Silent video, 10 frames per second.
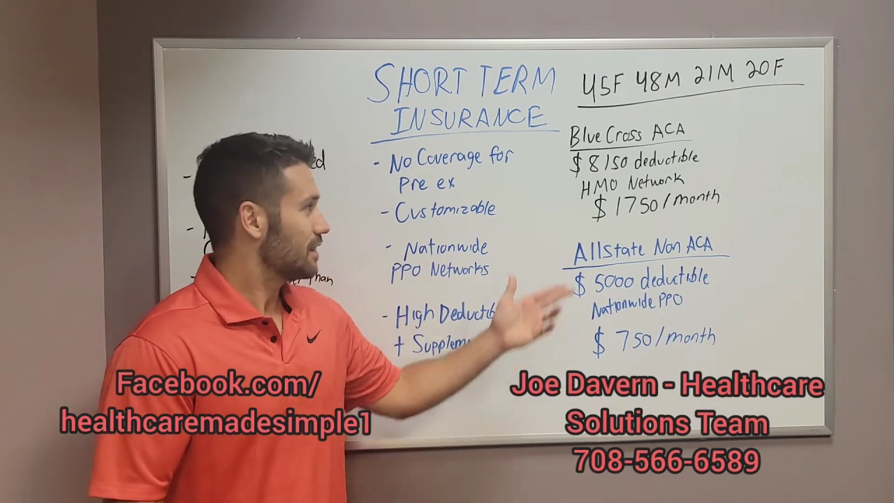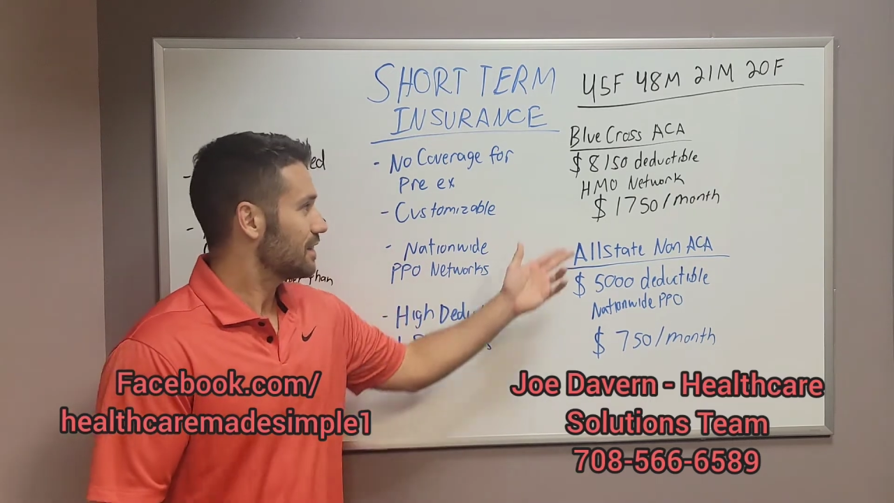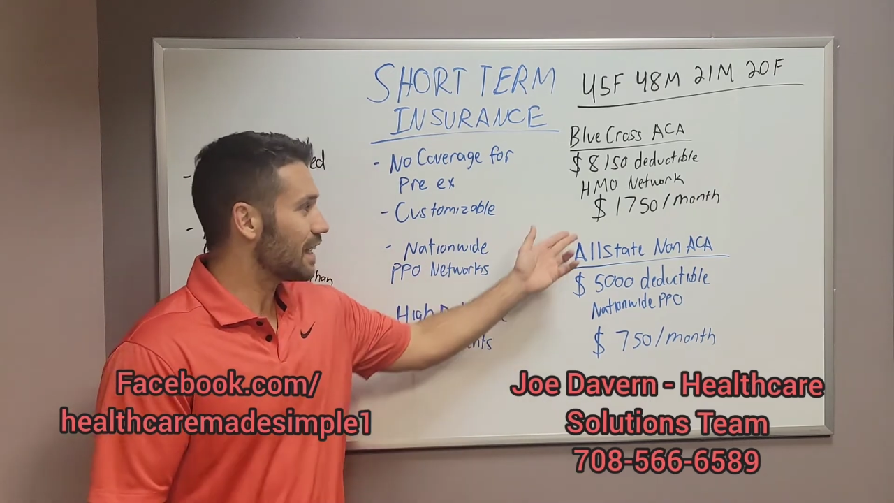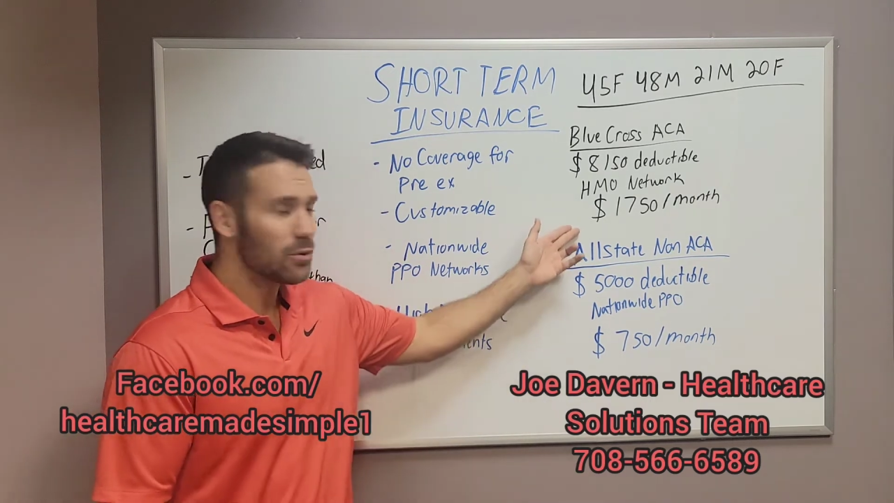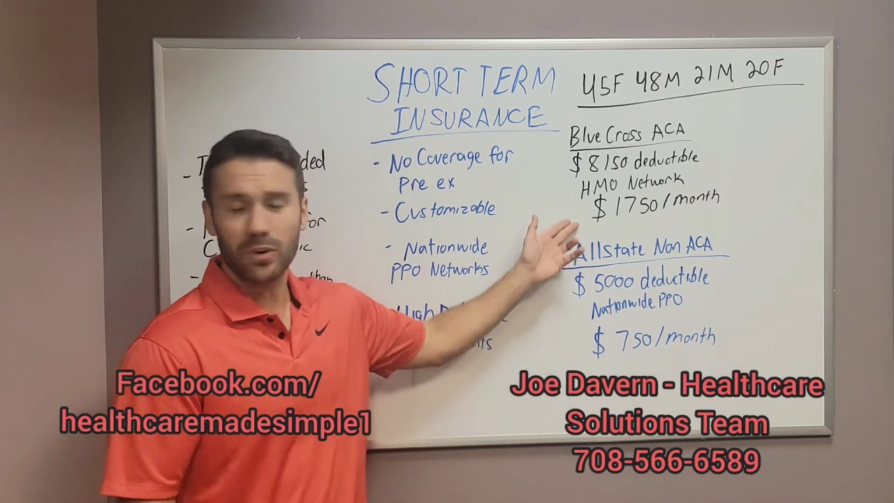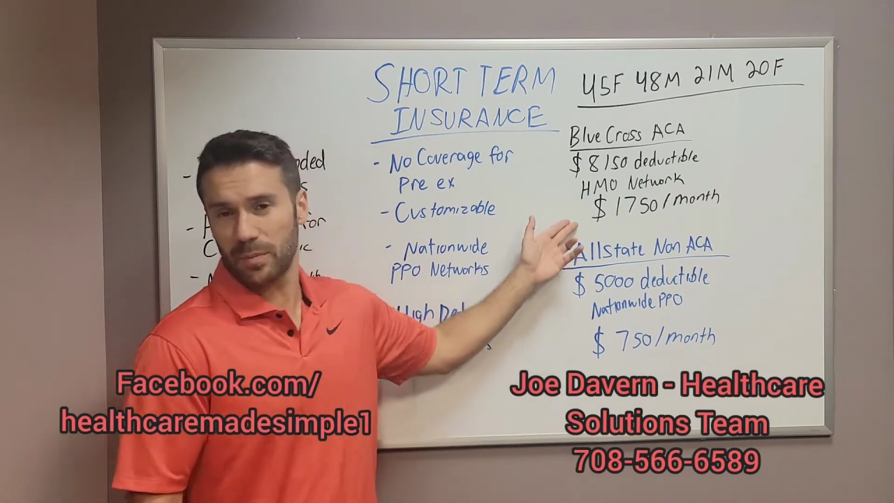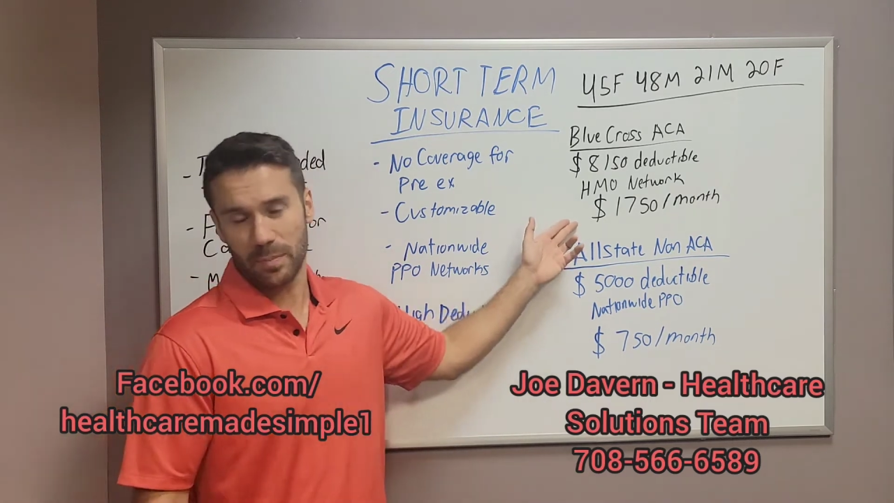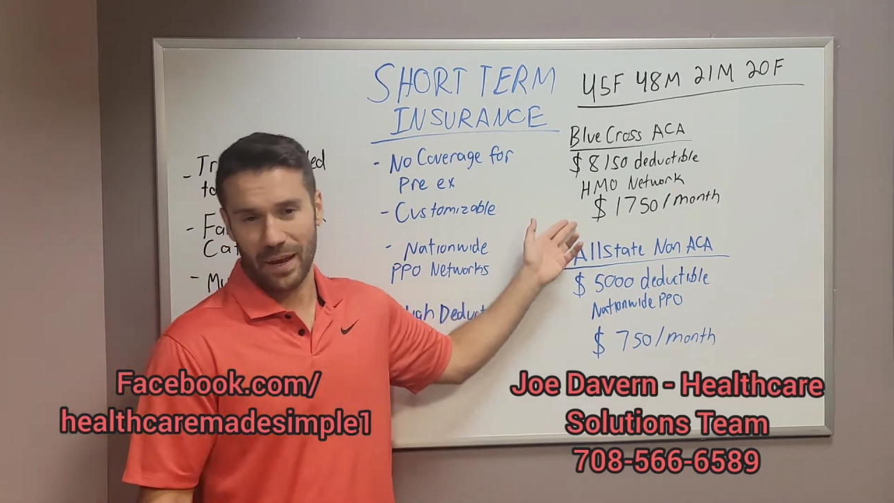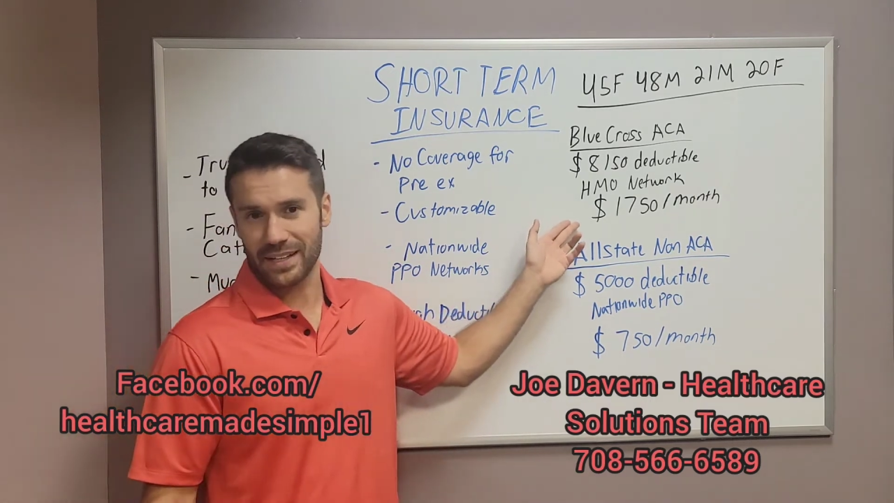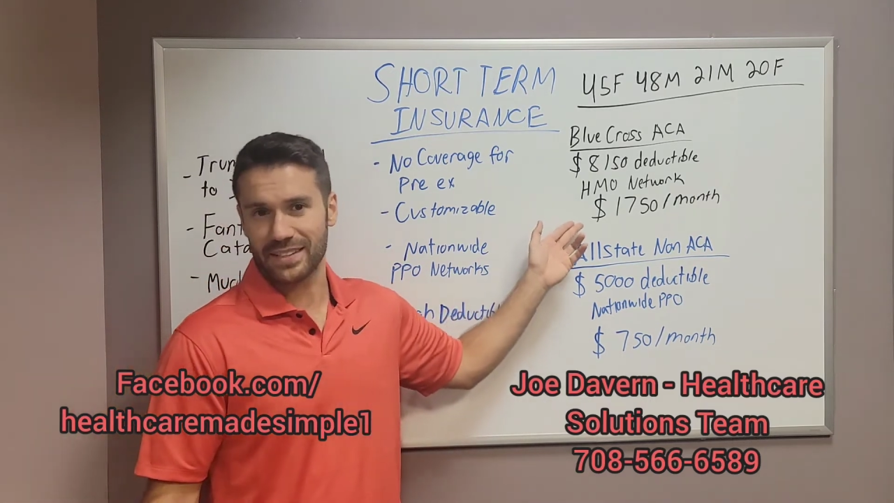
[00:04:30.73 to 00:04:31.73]
They don't want to
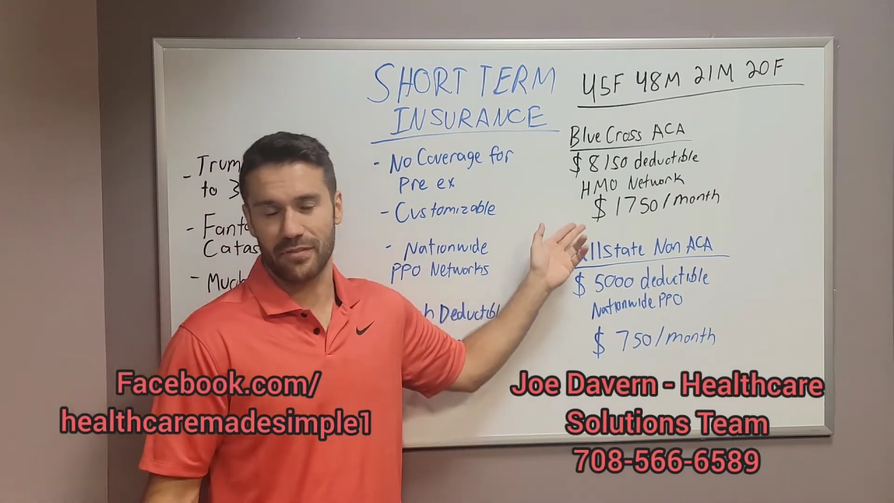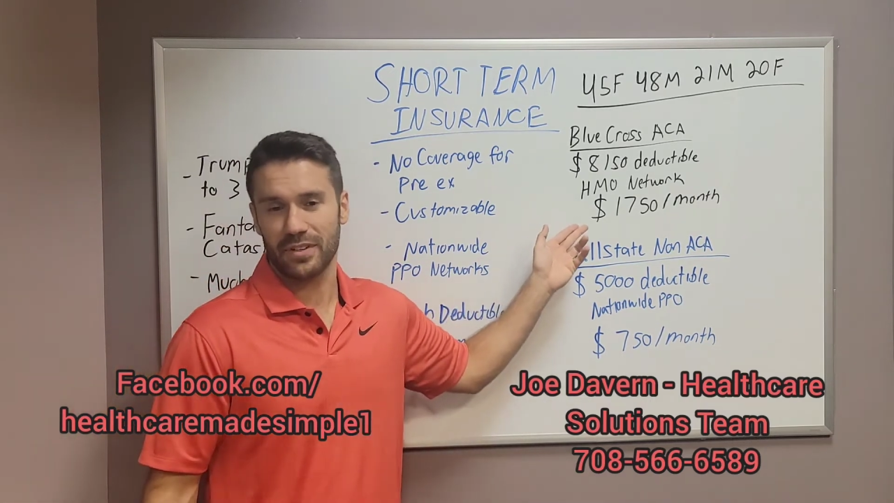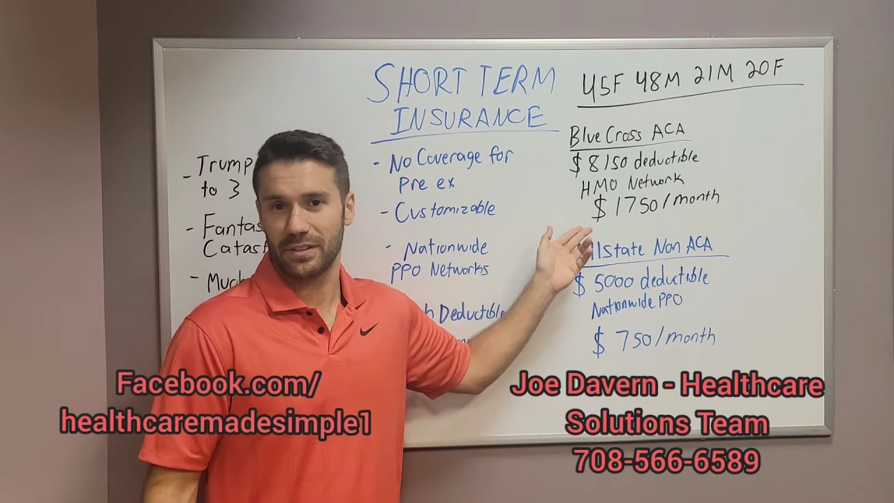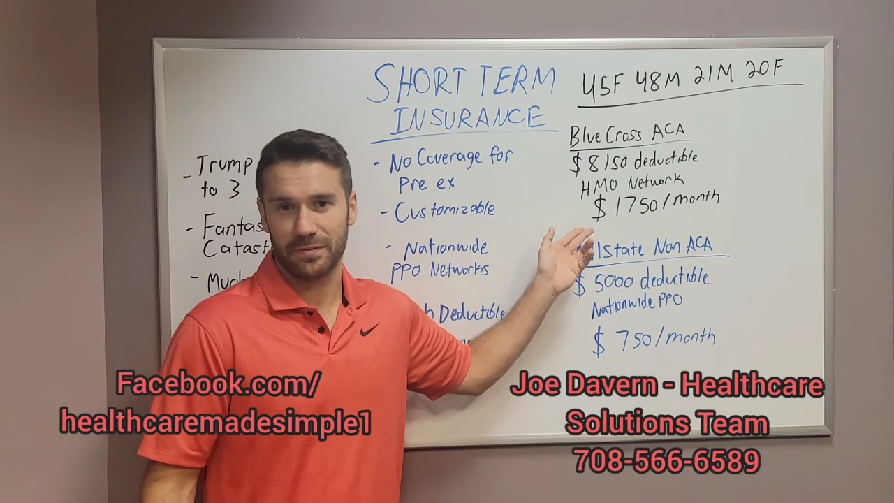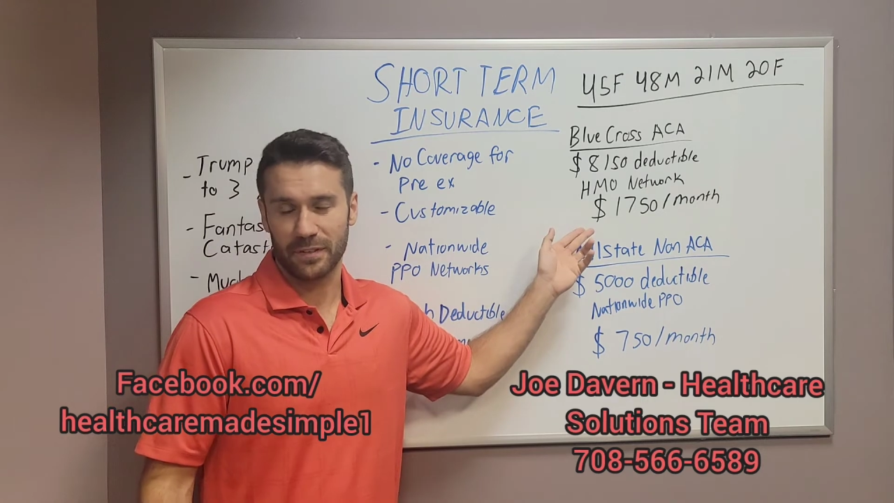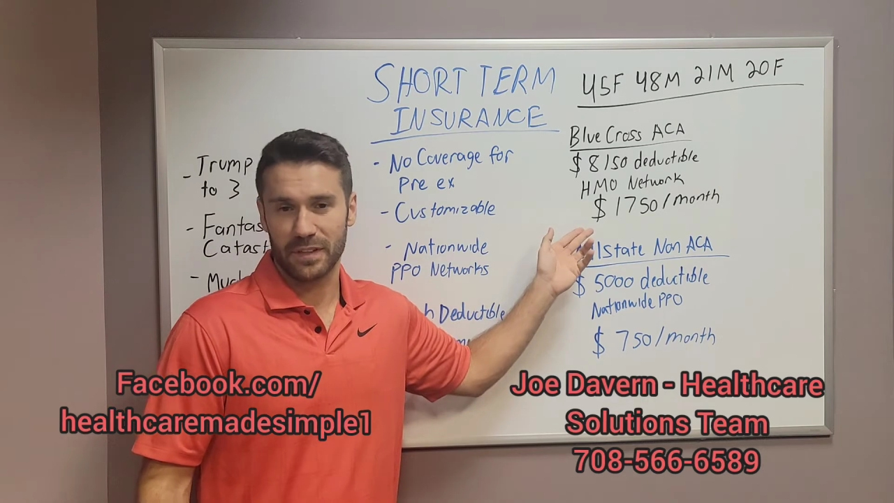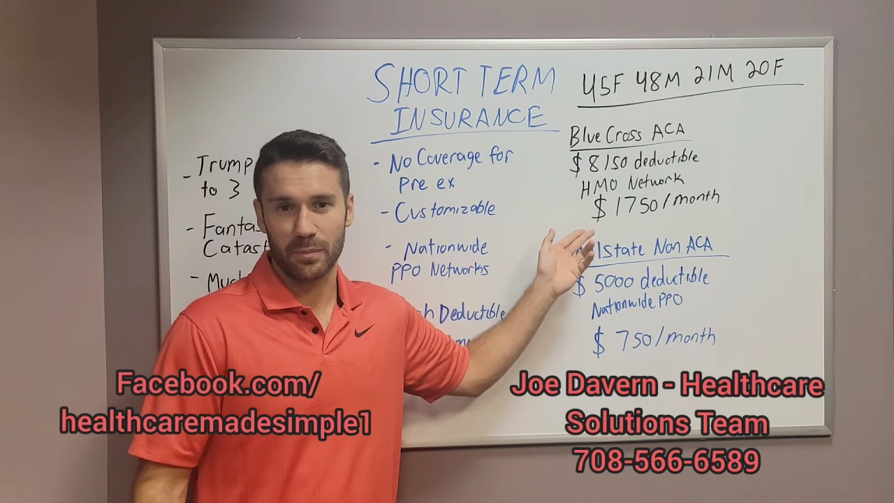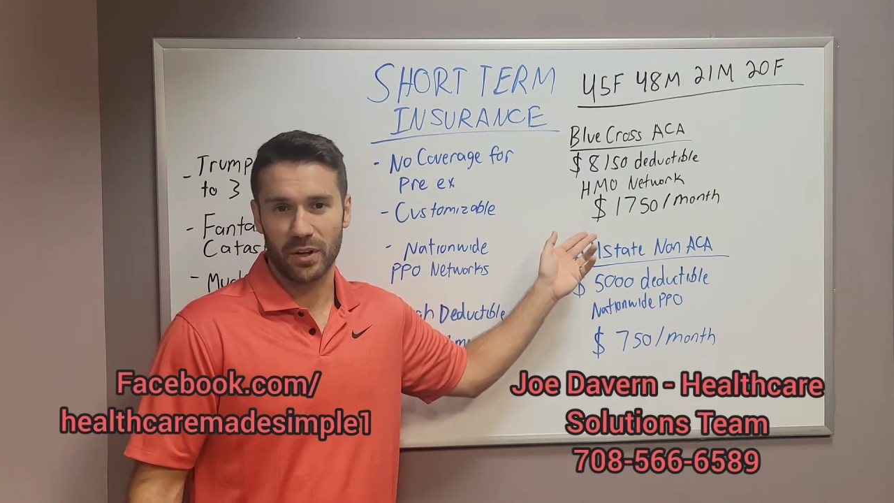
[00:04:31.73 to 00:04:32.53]
be paying 1750 a